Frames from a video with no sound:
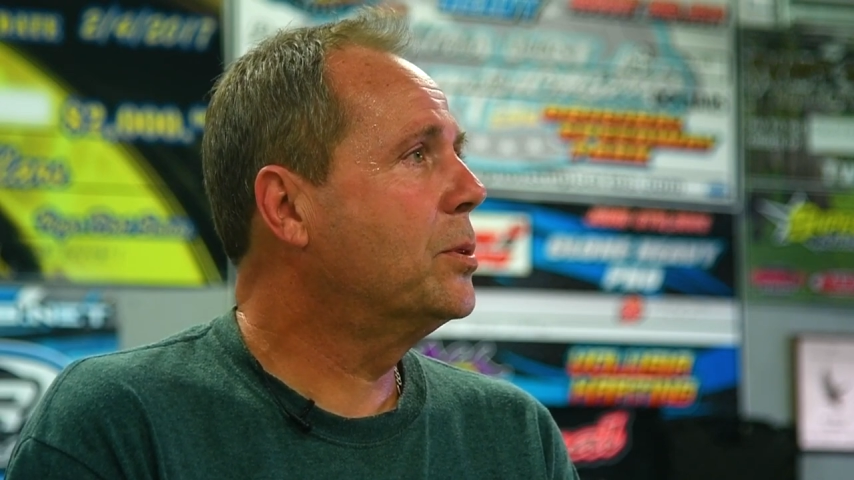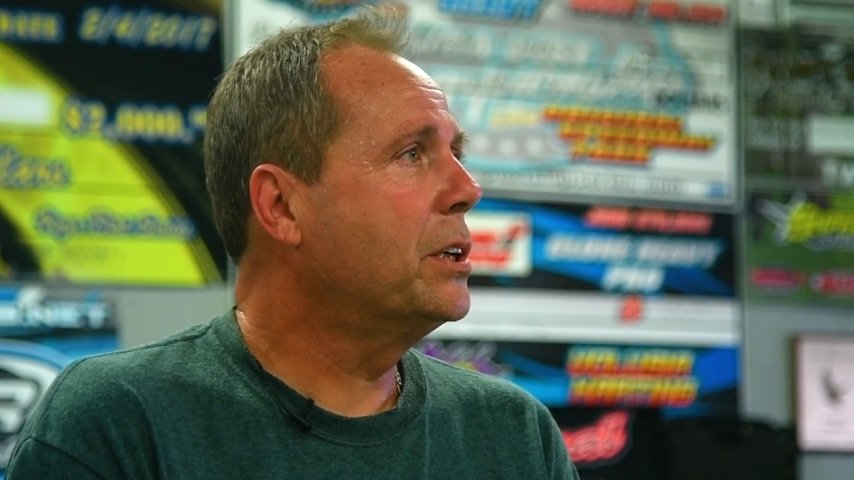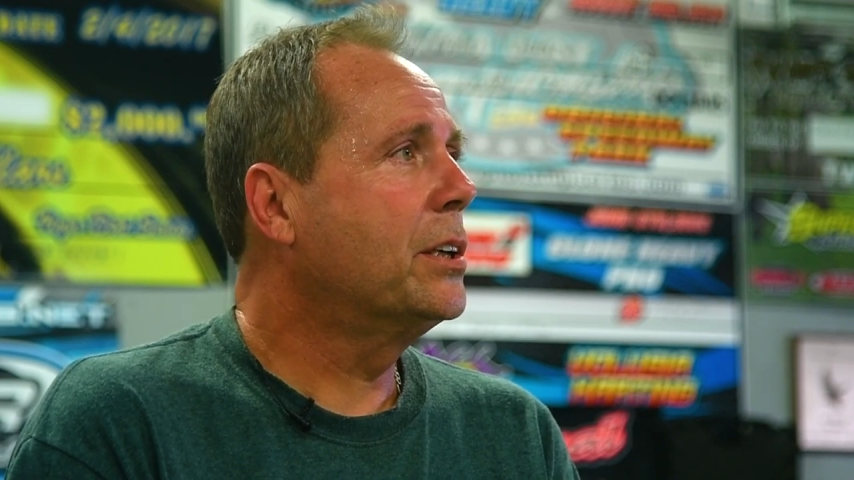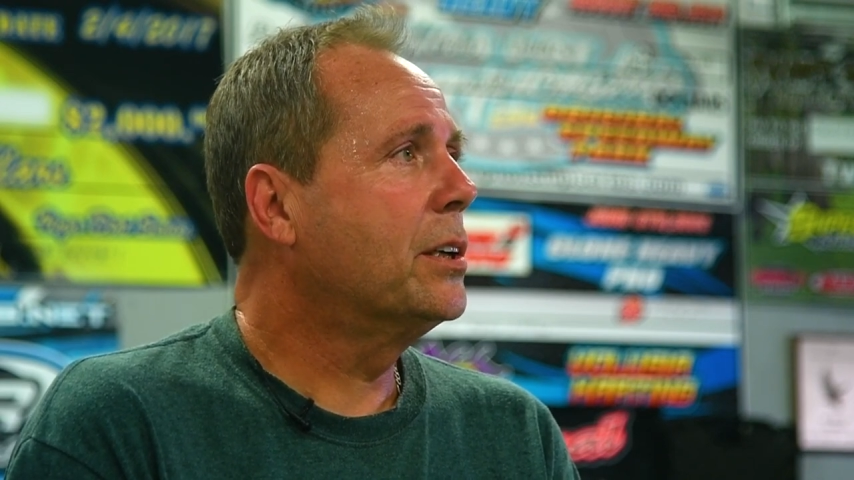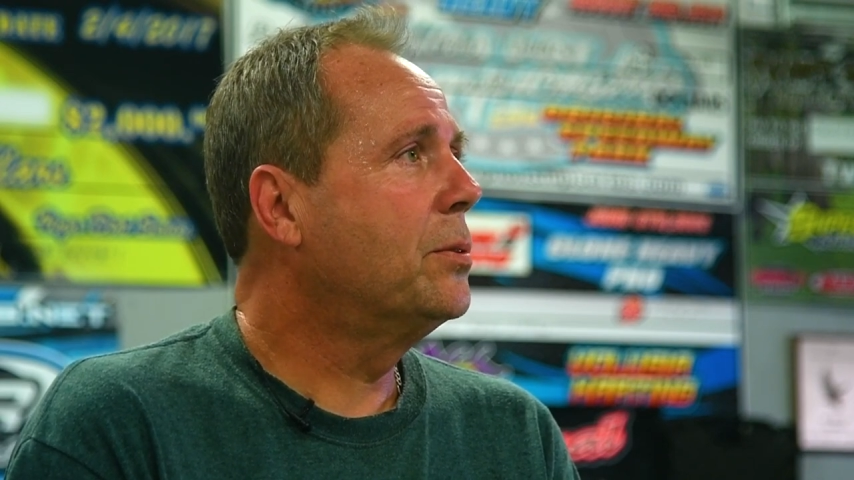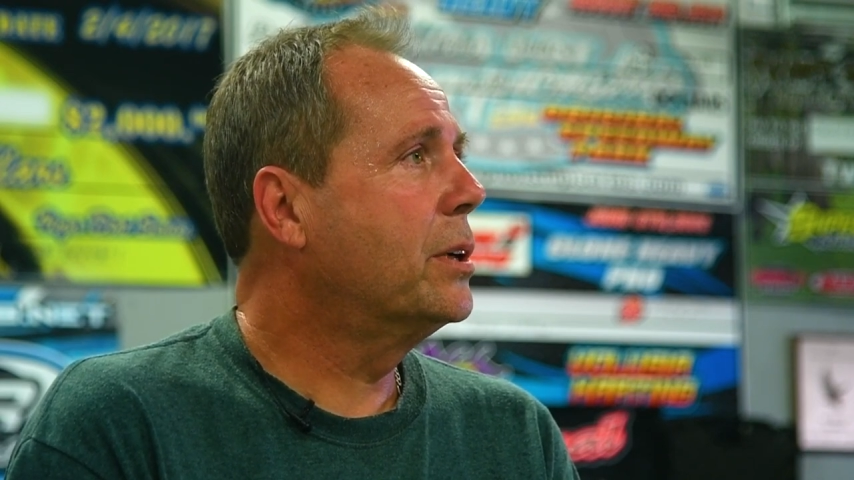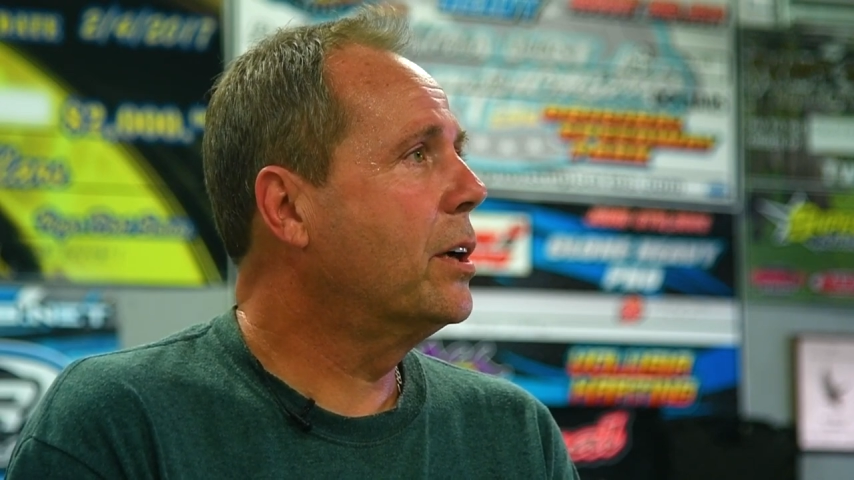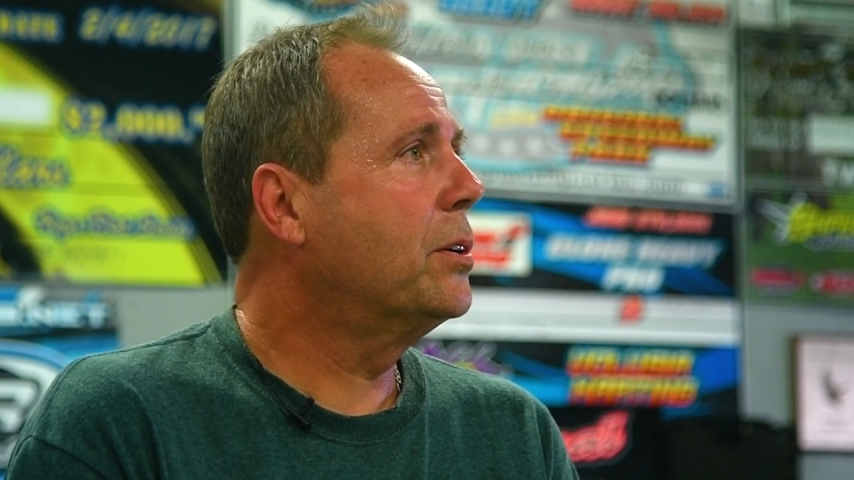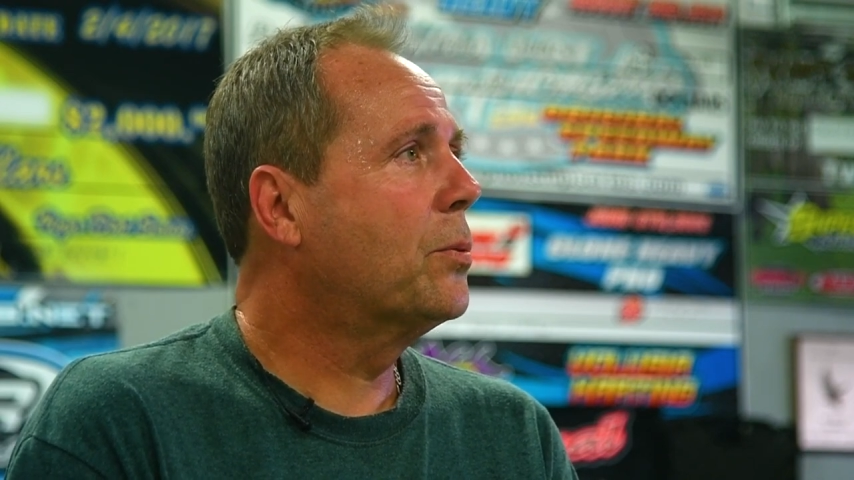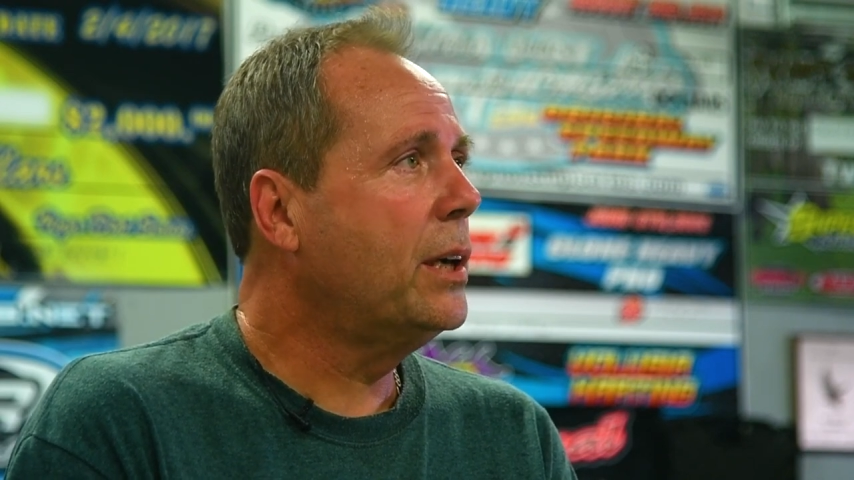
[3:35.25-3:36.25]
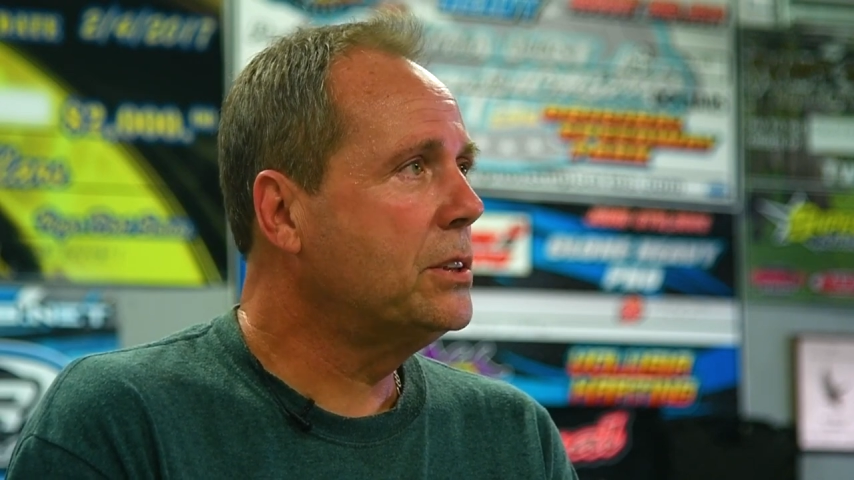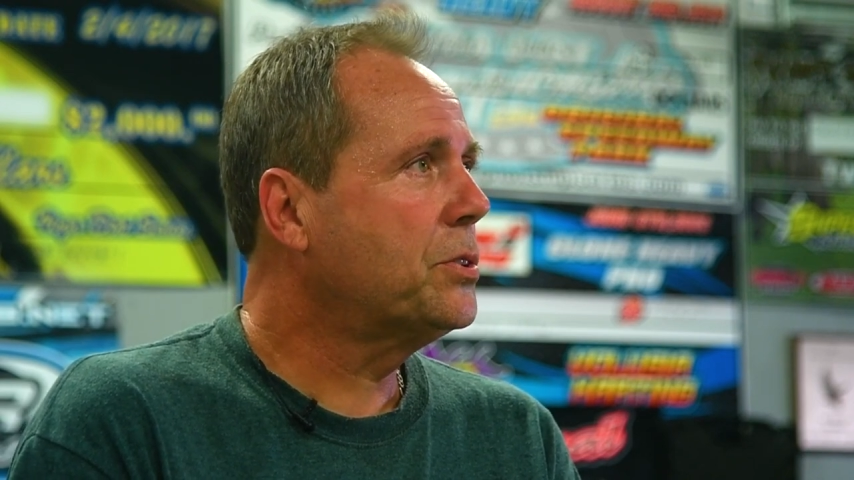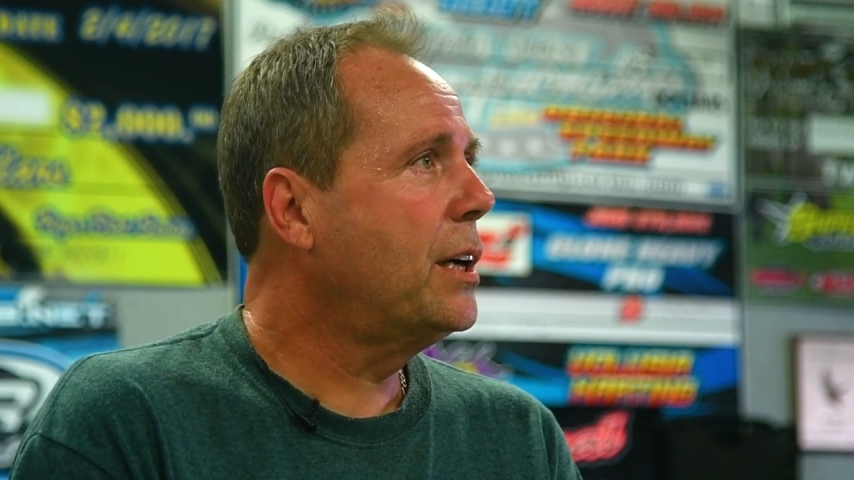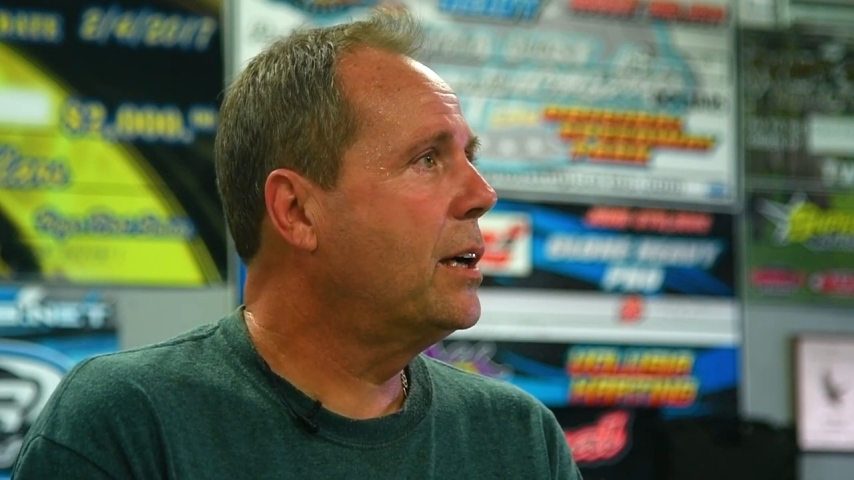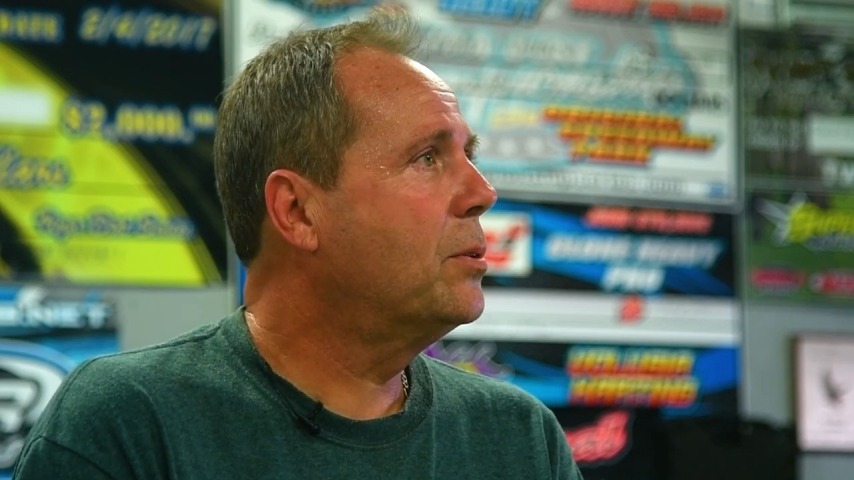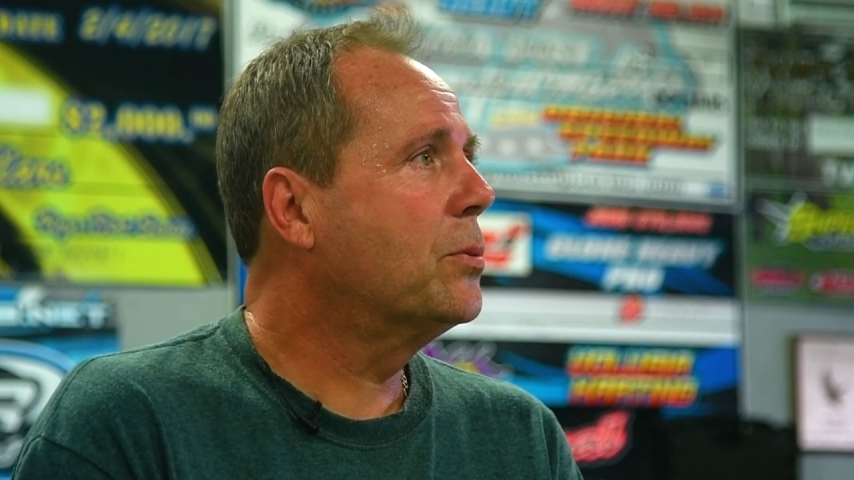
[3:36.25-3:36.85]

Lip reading: We go to the racetrack.